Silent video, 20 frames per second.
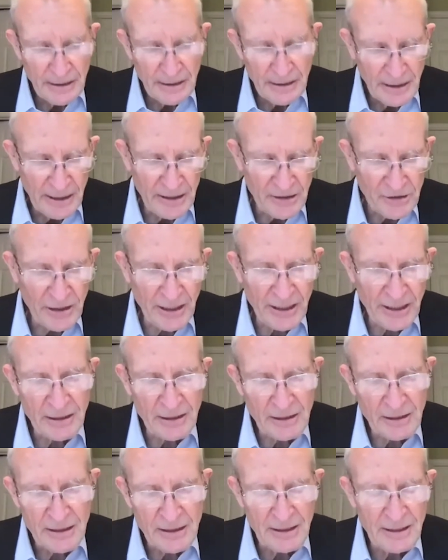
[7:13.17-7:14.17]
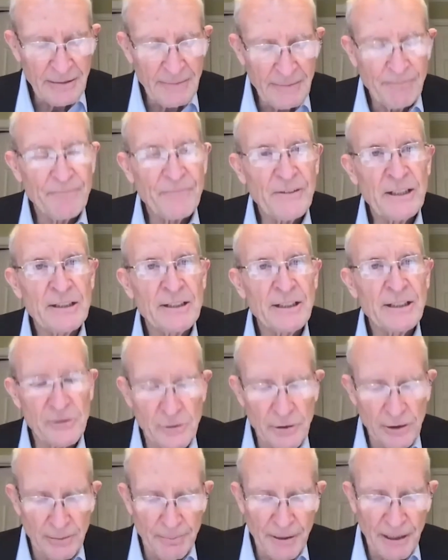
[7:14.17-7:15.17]
Uh, second, um,
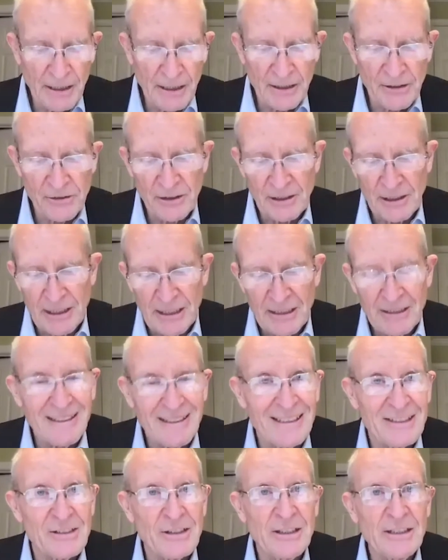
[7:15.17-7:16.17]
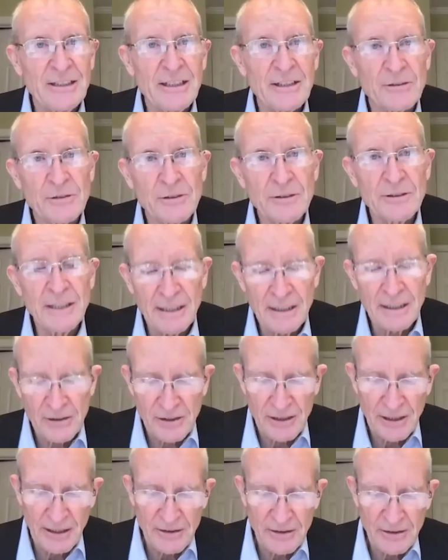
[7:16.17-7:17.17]
industrial policy, and I'd, I'd, say yes, the United
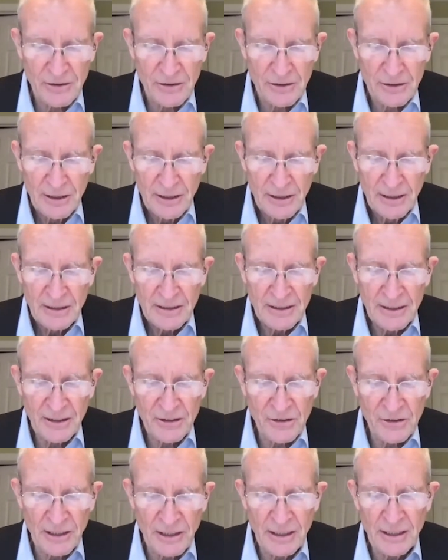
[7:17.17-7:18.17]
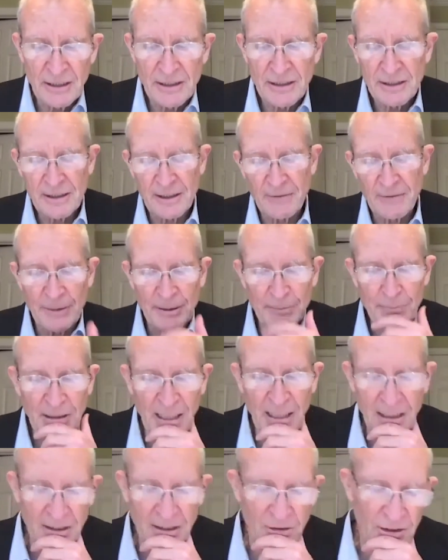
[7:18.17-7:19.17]
States does need government
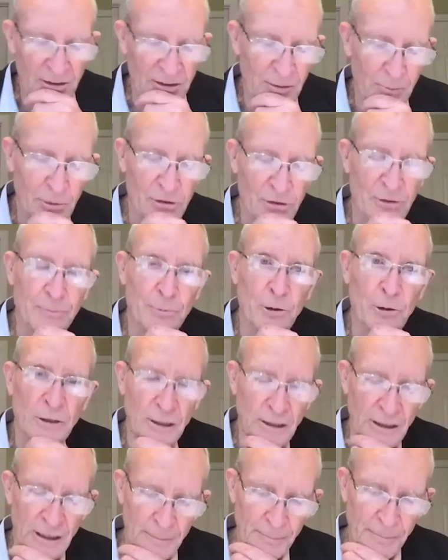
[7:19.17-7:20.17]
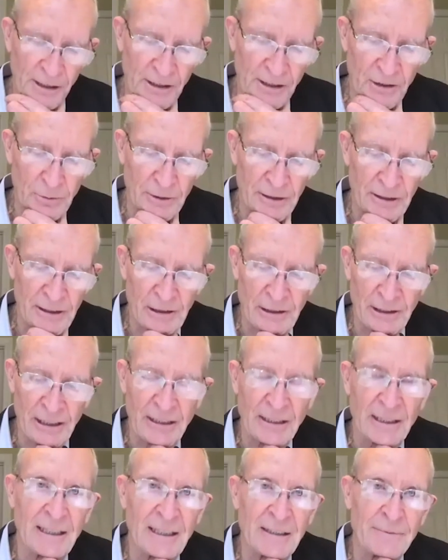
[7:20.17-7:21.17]
policies that will support our companies when they're at an
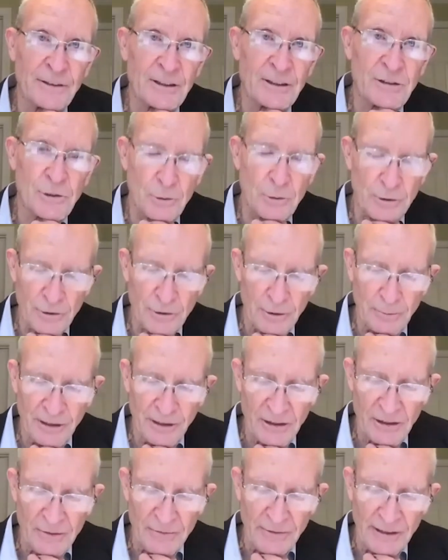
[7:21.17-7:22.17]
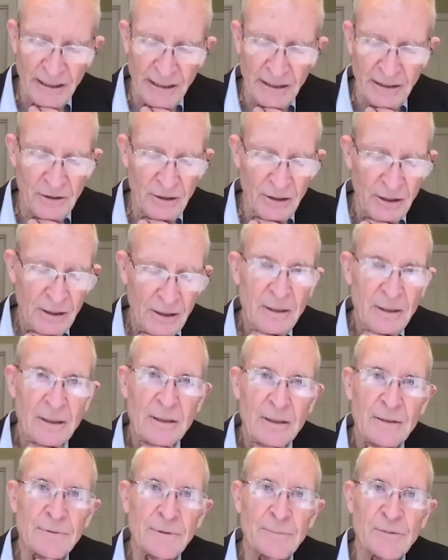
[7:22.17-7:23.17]
obvious short-term disadvantage
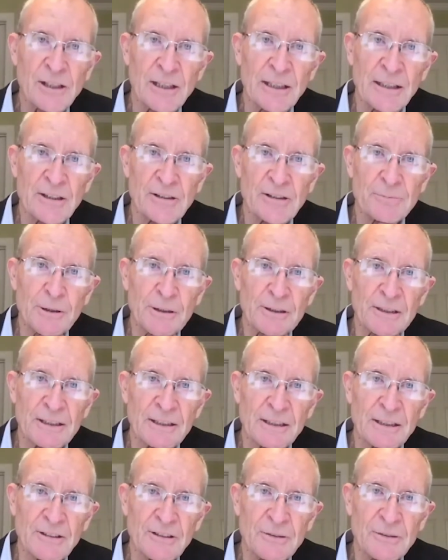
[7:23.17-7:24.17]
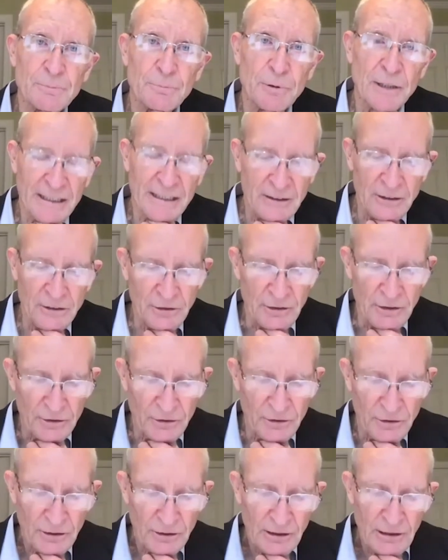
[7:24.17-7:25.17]
from Chinese mercantilist
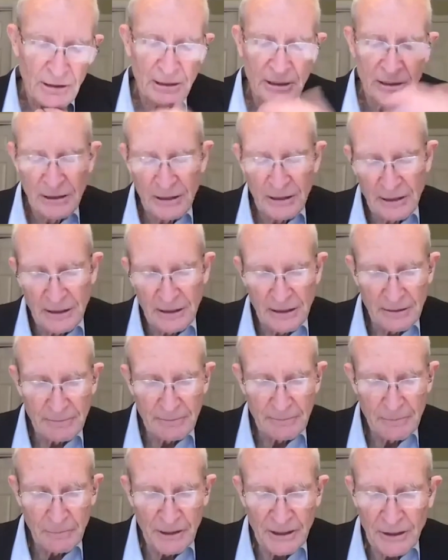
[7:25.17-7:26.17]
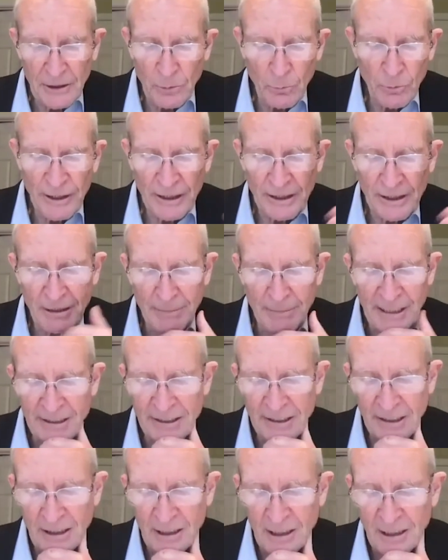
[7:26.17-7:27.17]
practices. Uh, we don't want a command
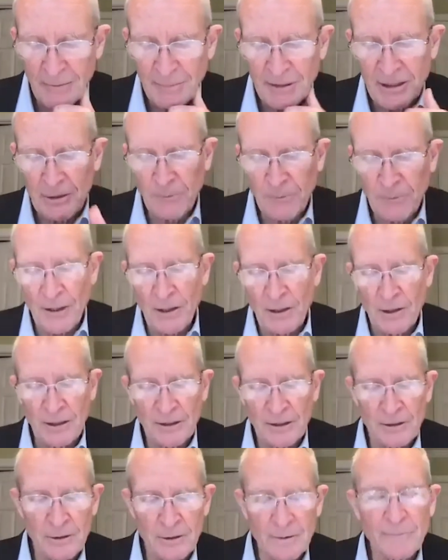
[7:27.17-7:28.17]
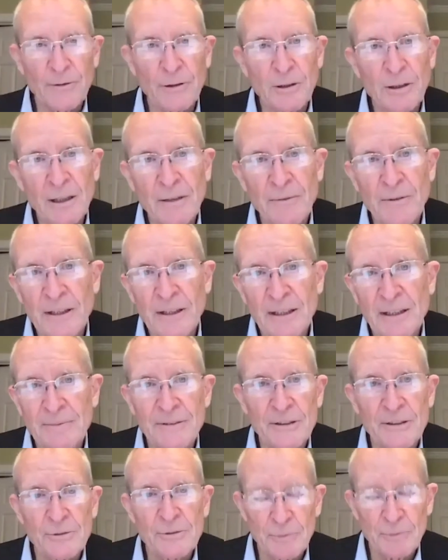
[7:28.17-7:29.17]
economy over the long term for all of the
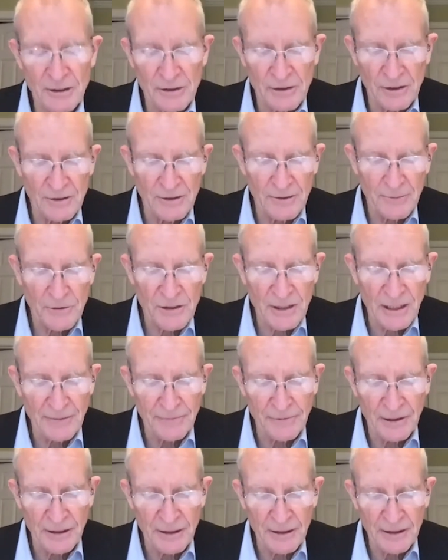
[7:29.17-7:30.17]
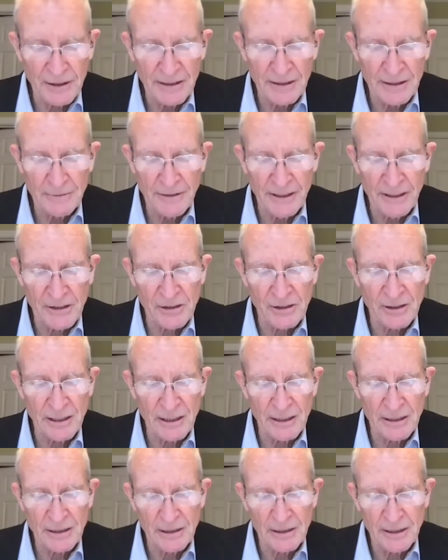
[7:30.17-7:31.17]
obvious reasons of stifling innovation
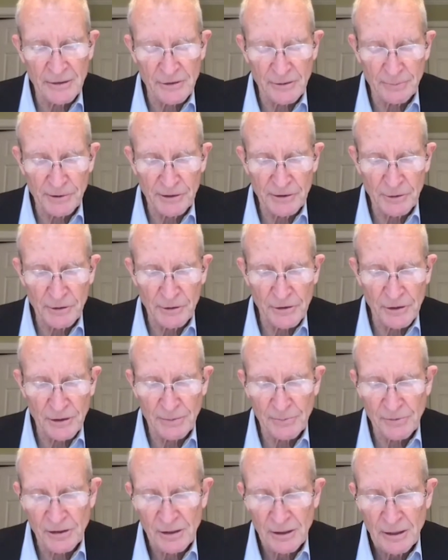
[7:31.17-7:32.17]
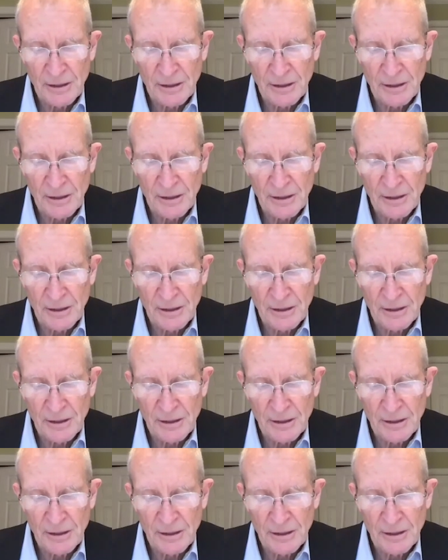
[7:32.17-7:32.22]
and entrepreneurships.